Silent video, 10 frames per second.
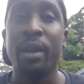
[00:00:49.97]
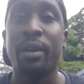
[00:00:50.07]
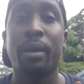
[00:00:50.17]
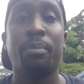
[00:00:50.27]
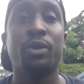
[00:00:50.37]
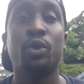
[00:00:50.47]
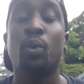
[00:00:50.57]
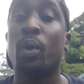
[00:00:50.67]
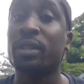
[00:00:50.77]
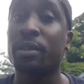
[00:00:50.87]
Number two,
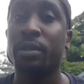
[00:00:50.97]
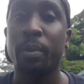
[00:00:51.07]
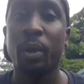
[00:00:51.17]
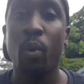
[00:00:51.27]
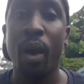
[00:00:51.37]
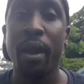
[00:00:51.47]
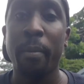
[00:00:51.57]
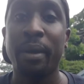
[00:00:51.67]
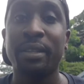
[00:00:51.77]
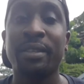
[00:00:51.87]
what are the
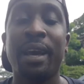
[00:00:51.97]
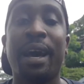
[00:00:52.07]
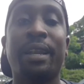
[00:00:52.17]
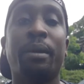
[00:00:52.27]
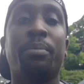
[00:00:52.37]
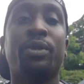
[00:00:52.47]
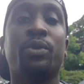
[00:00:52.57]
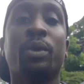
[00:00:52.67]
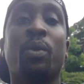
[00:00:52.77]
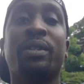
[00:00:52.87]
requirements? And number
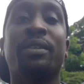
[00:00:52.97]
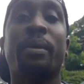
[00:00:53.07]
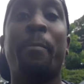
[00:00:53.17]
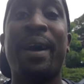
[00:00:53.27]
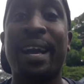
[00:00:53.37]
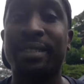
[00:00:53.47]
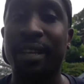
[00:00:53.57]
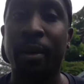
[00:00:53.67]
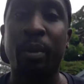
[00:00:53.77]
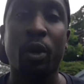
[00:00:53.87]
three, what are the banks
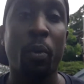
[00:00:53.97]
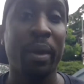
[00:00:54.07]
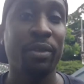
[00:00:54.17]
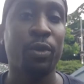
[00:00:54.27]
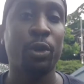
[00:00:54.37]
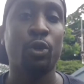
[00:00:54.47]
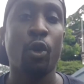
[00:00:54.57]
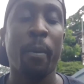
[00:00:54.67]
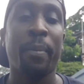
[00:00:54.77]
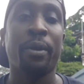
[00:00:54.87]
I recommend for you to
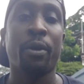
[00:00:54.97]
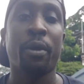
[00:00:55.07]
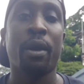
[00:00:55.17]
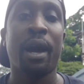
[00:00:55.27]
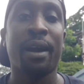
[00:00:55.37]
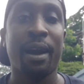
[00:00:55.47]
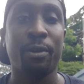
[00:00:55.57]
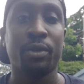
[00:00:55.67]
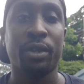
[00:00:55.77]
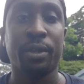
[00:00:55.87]
open your
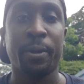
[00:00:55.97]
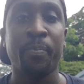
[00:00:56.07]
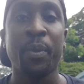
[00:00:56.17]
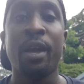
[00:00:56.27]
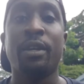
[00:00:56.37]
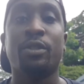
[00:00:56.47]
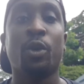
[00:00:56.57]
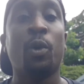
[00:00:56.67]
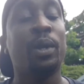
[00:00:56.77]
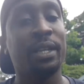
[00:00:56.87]
account here?
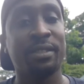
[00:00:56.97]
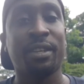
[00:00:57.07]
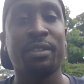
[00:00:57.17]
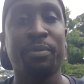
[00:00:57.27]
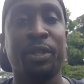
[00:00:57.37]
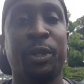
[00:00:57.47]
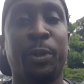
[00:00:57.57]
So let's start the video.